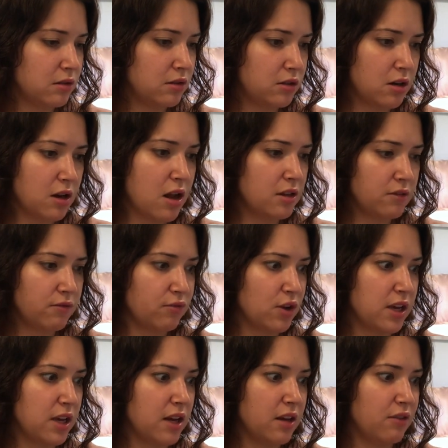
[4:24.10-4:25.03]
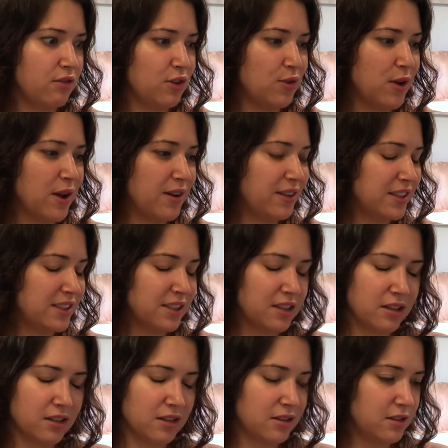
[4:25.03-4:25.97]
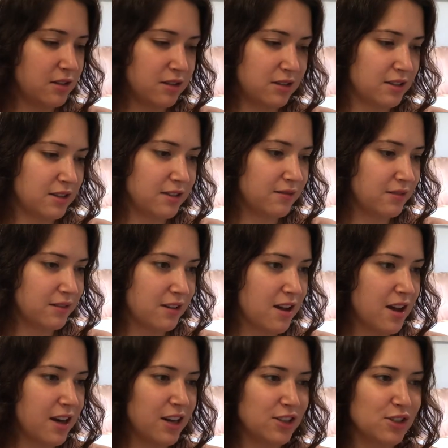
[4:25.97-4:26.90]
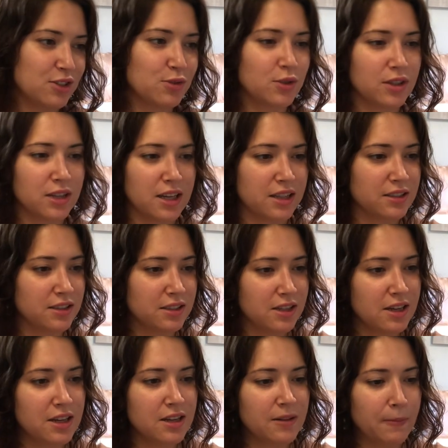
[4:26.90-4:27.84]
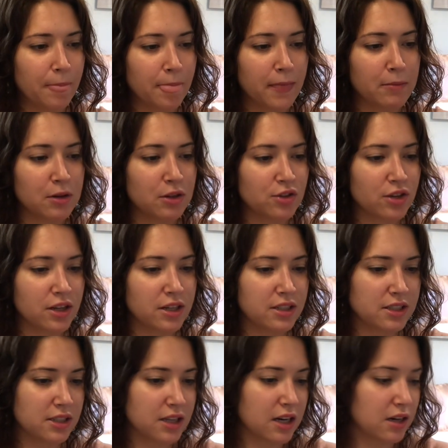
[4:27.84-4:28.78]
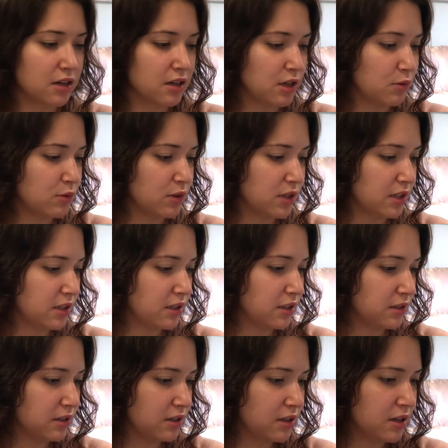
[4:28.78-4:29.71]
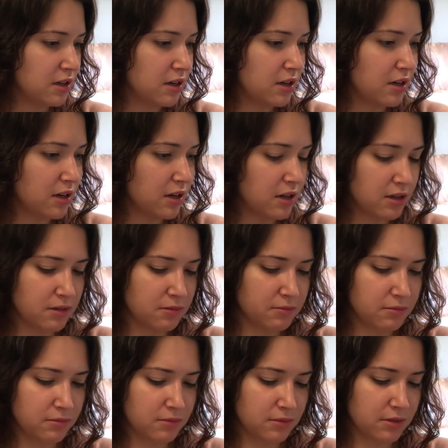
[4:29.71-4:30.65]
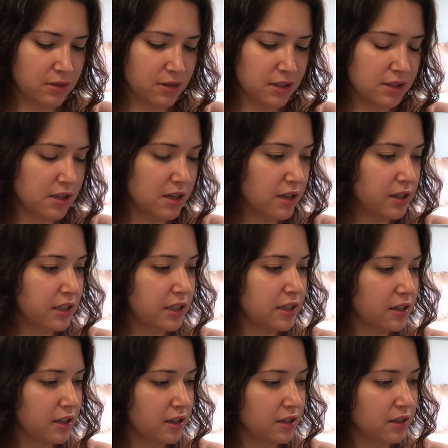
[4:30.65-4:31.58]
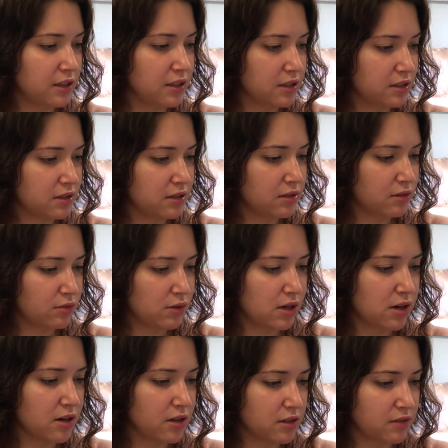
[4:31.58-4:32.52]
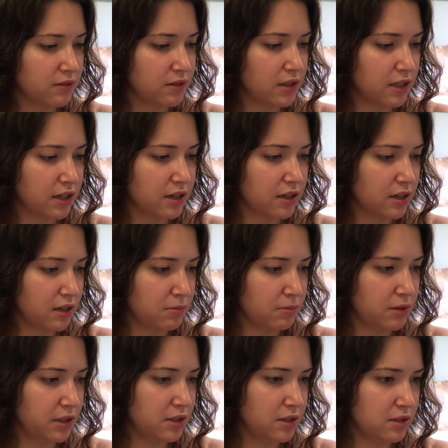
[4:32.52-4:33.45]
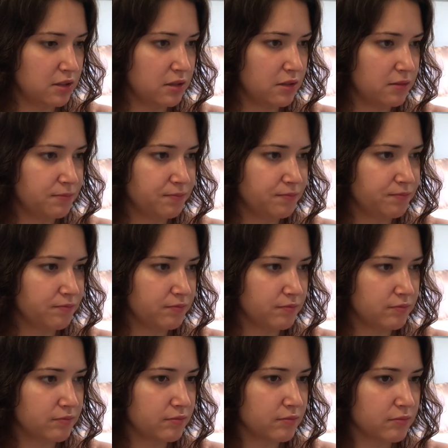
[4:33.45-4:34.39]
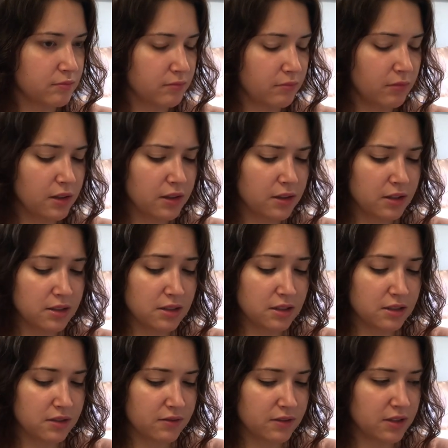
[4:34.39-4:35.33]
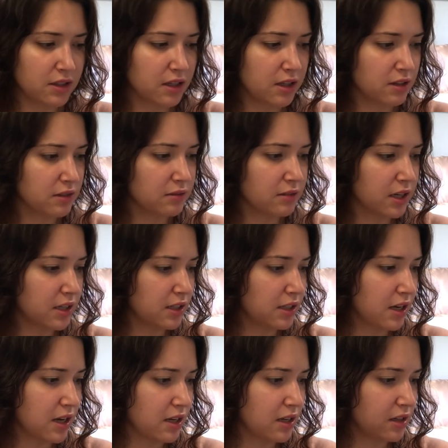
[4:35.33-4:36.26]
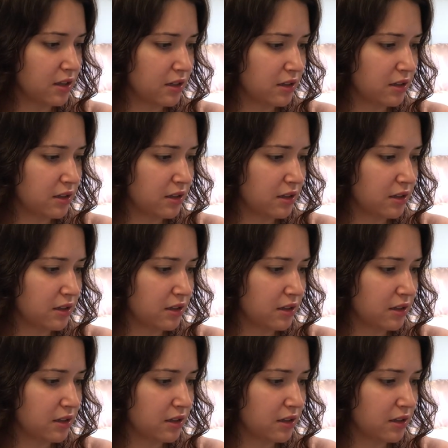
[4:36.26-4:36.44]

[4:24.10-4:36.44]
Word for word: Not to freak any of you out, that's not, oh God, I just realized. I'm not trying to scare anyone here. Um, let's get clarity on this. Three cards of clarity, please. This does feel like the right deck.